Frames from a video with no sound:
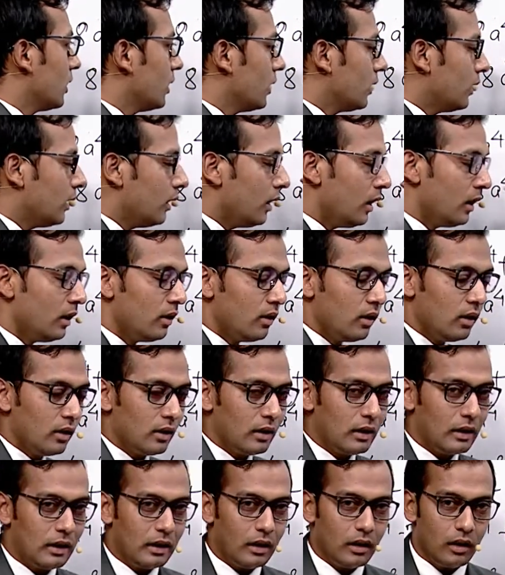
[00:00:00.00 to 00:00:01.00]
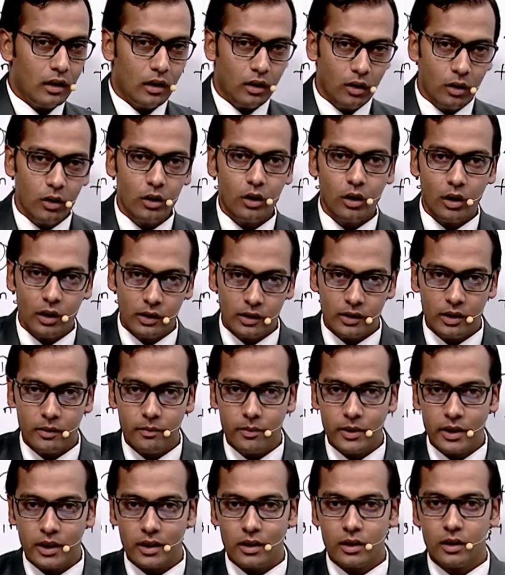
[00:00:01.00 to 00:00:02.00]
in all
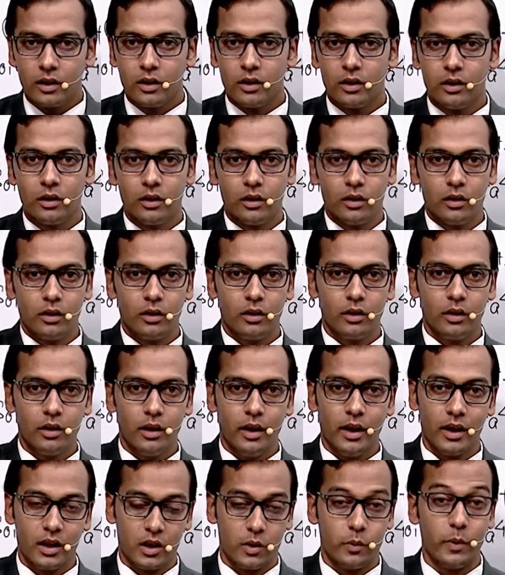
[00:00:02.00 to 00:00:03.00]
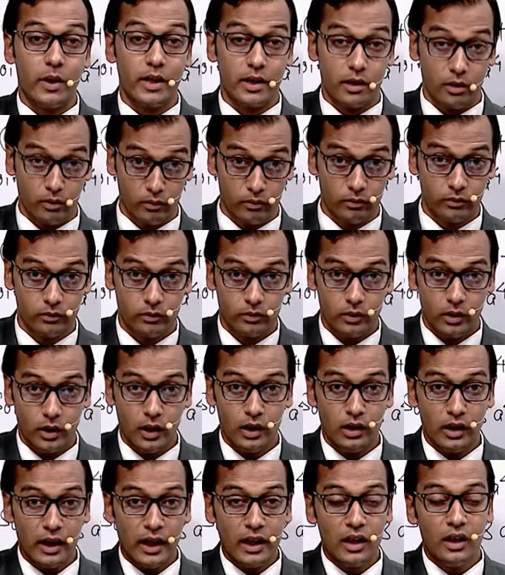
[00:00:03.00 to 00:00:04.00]
algebraic expression, in
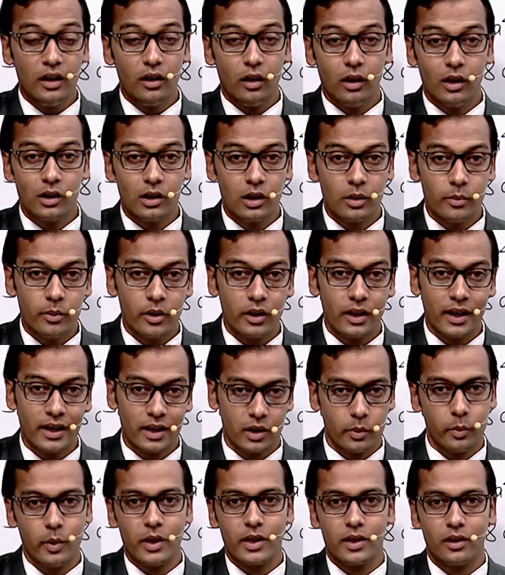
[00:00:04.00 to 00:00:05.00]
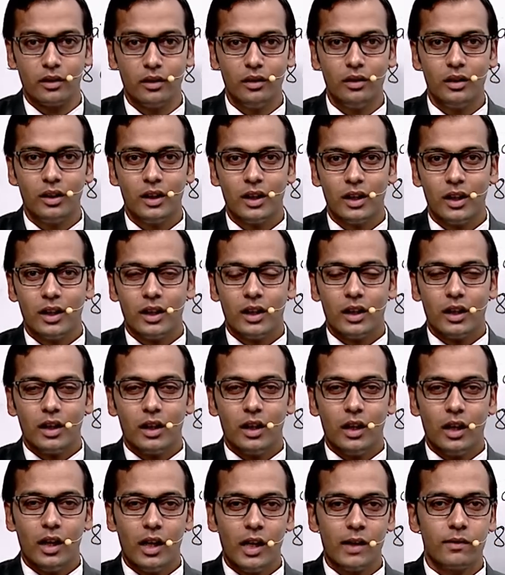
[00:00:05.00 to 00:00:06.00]
any algebraic expression,
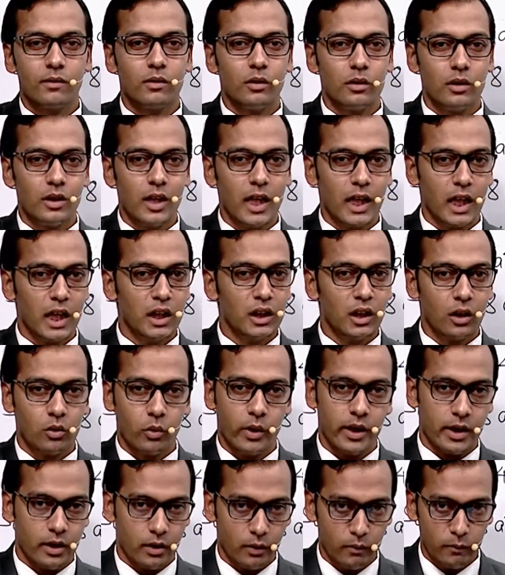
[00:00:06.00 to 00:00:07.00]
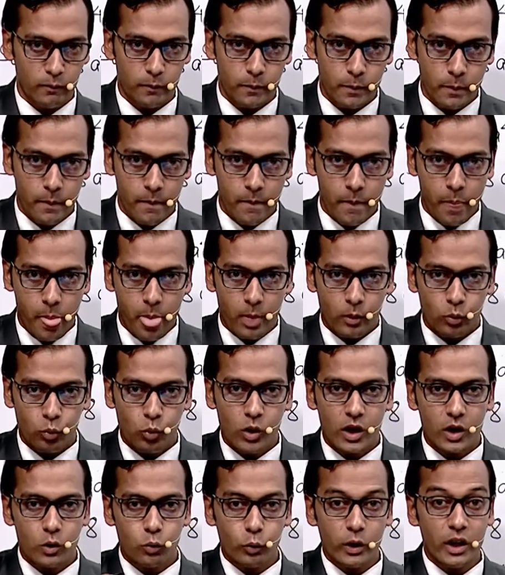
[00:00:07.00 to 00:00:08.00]
after taking the question,
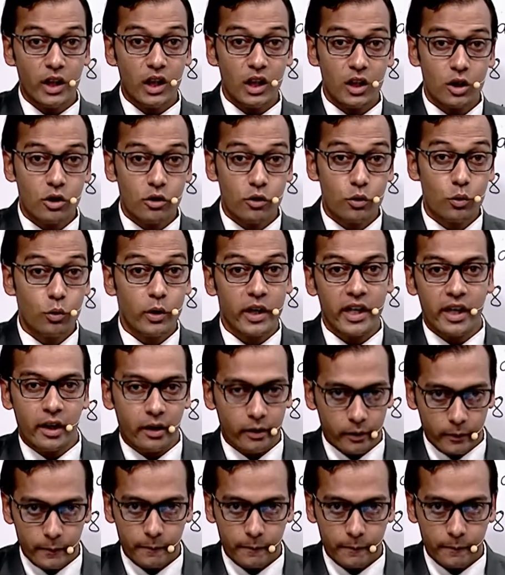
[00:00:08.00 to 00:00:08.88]
what we need to do here?